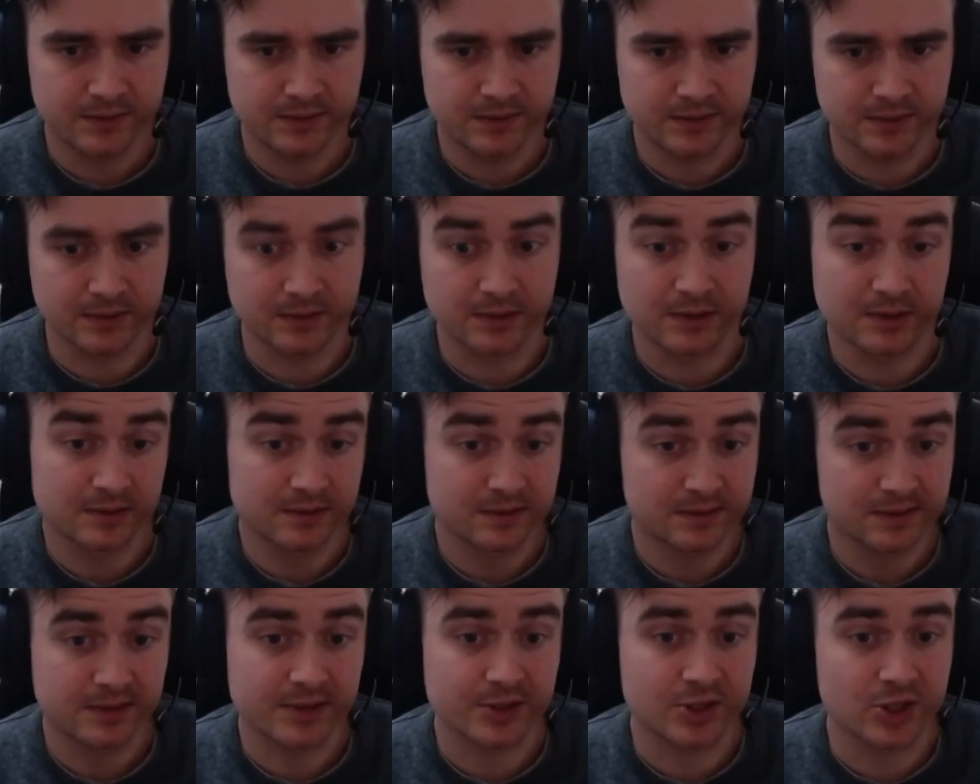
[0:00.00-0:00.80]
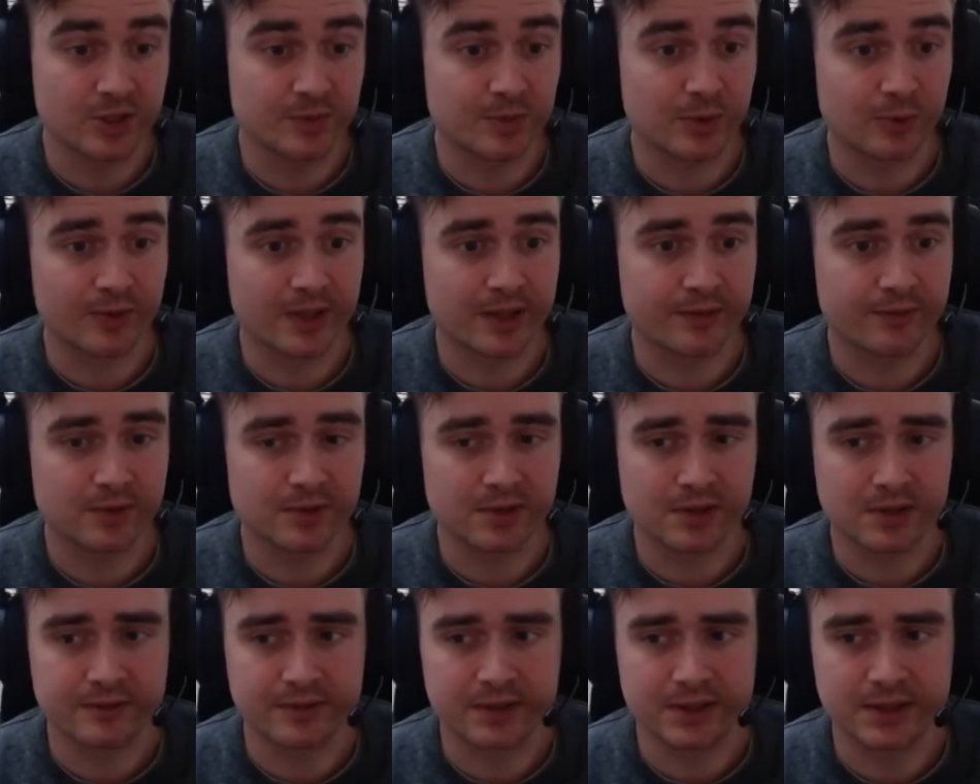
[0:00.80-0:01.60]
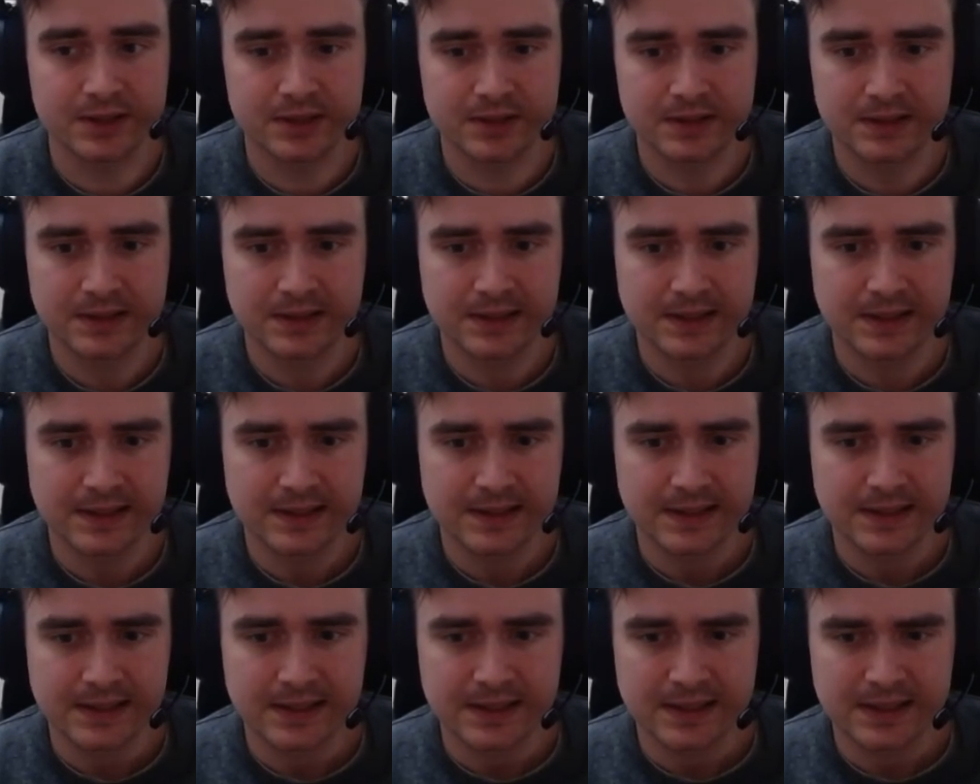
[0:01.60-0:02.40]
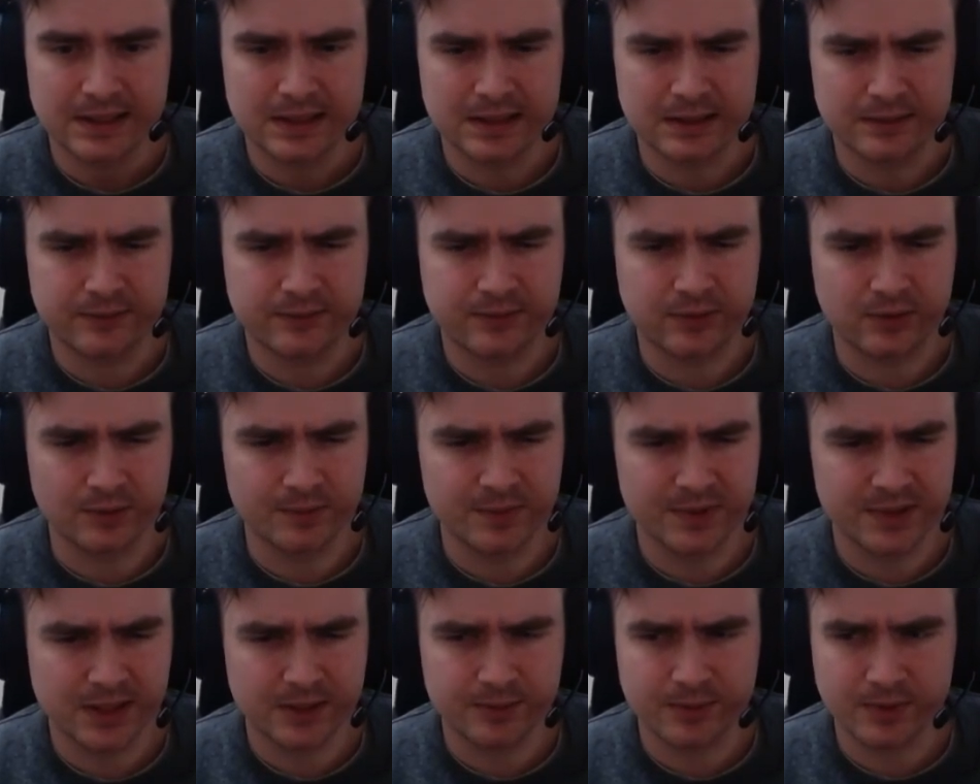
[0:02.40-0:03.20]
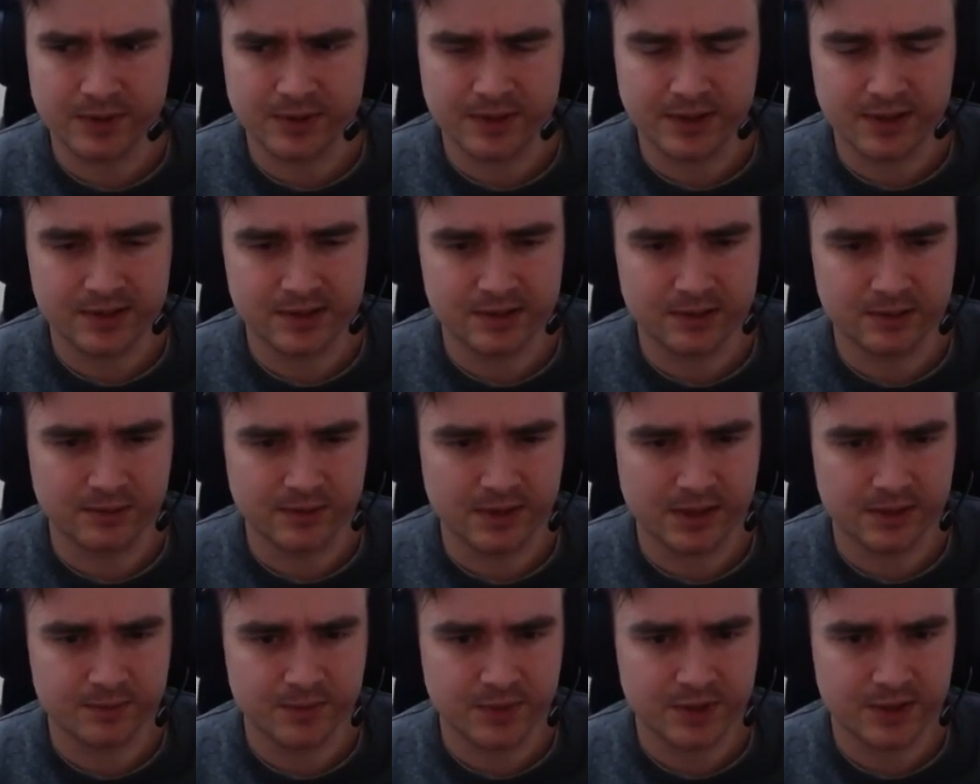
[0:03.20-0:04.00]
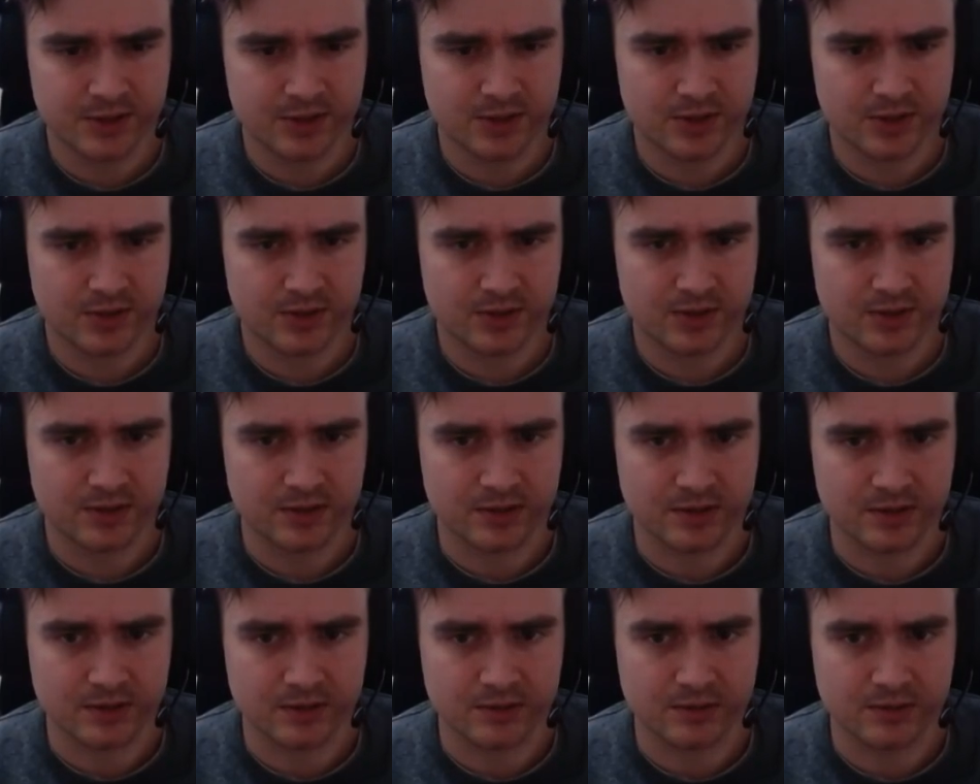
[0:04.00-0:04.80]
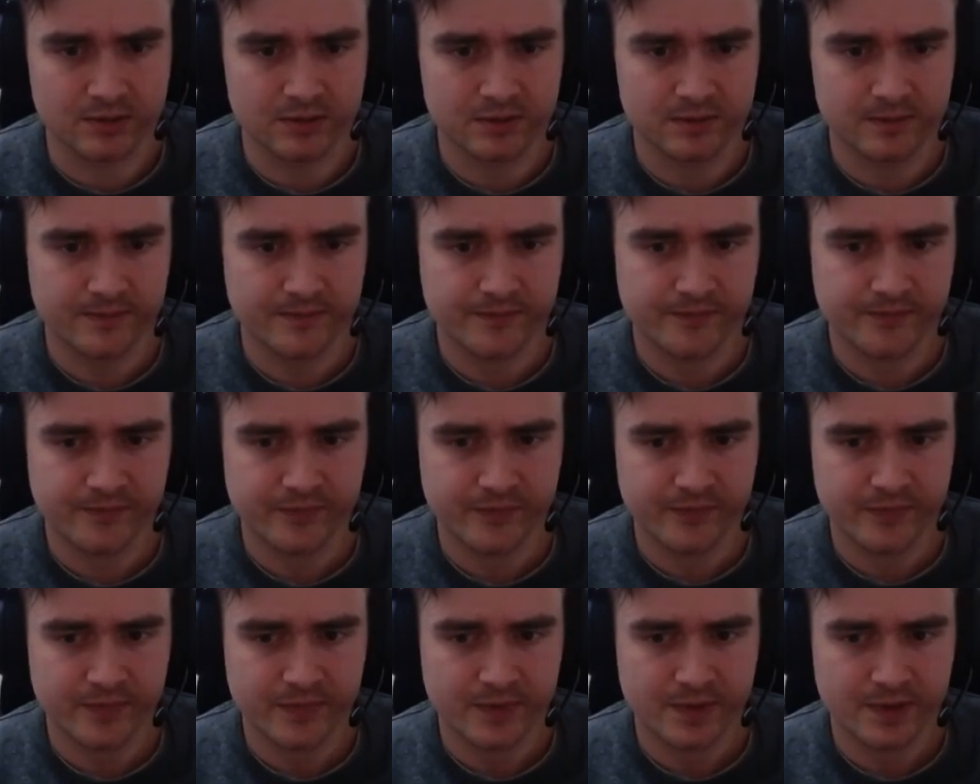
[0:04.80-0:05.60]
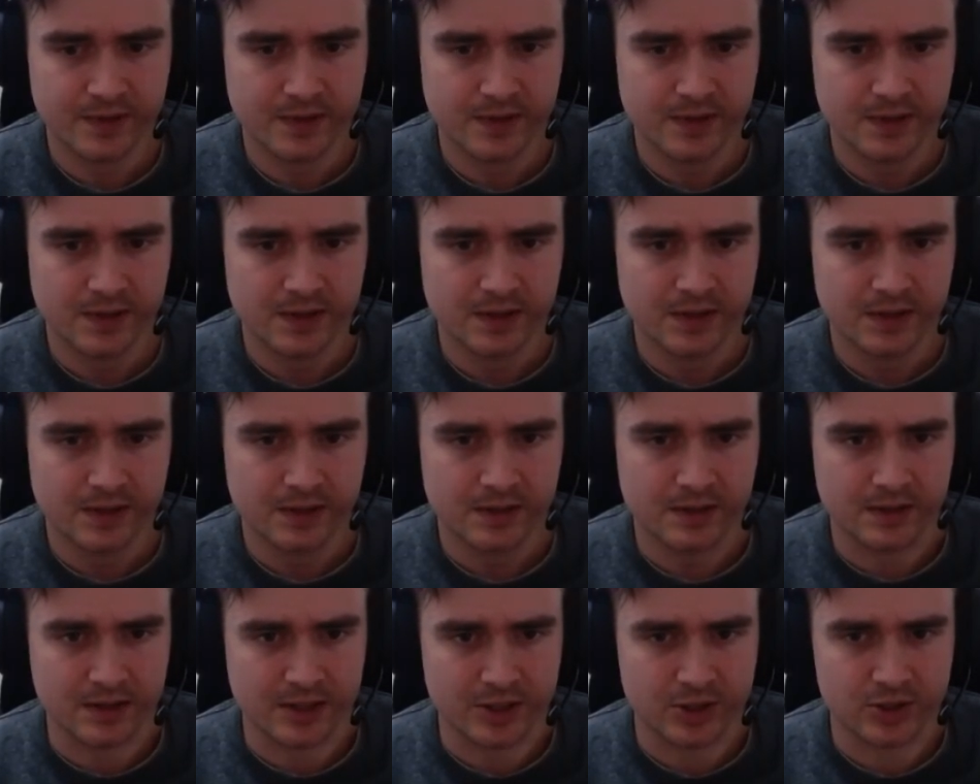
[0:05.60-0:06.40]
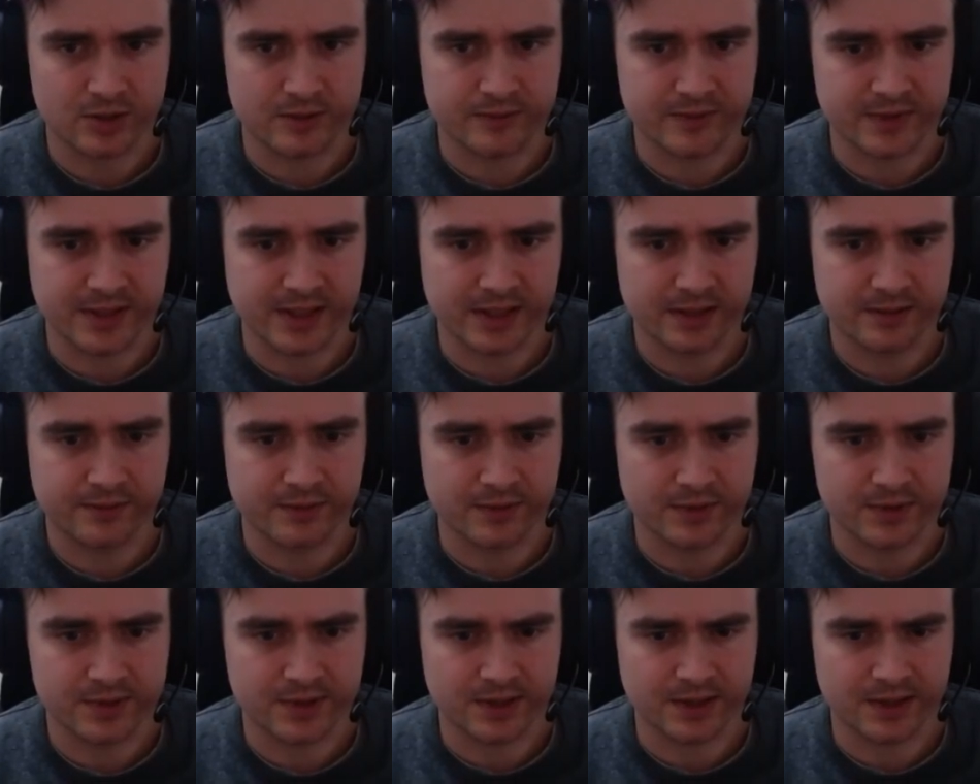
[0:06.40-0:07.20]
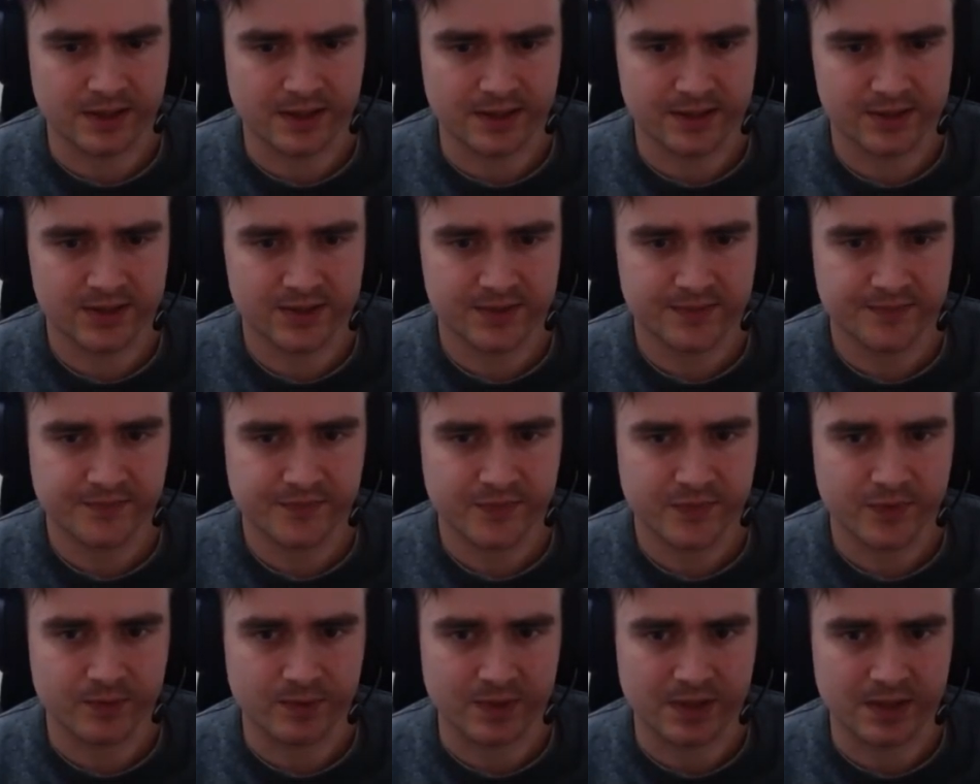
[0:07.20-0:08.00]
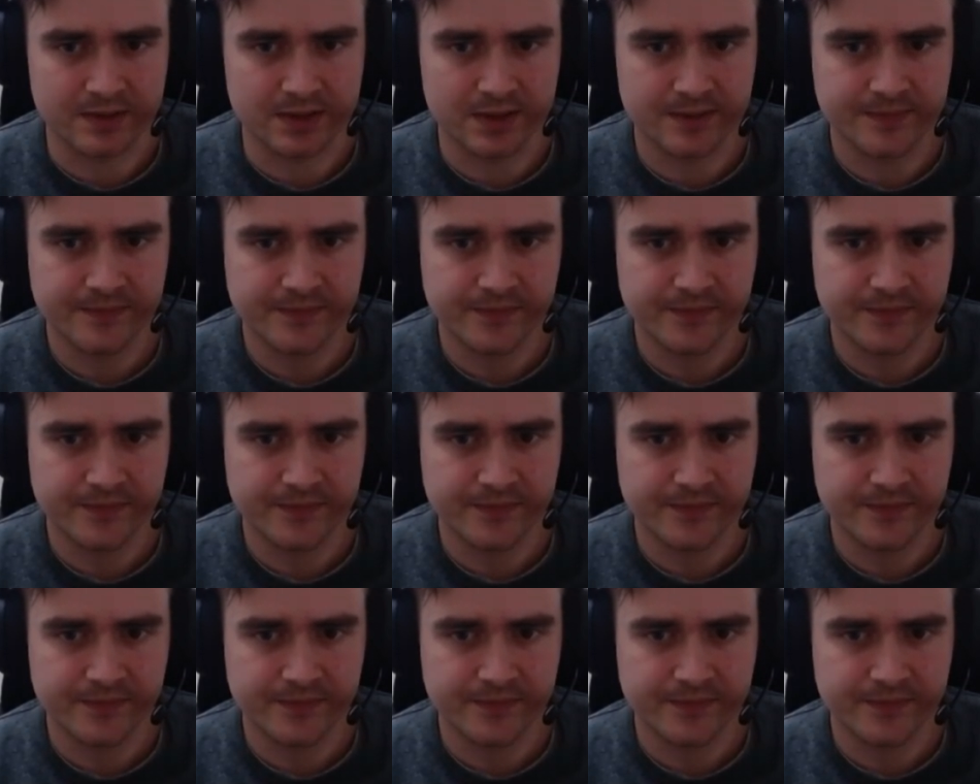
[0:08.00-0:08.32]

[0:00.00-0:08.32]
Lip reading: Or achieve a Rebel Vida. Former network doesn't do that much, so I should have attacked first, I guess. Whatever.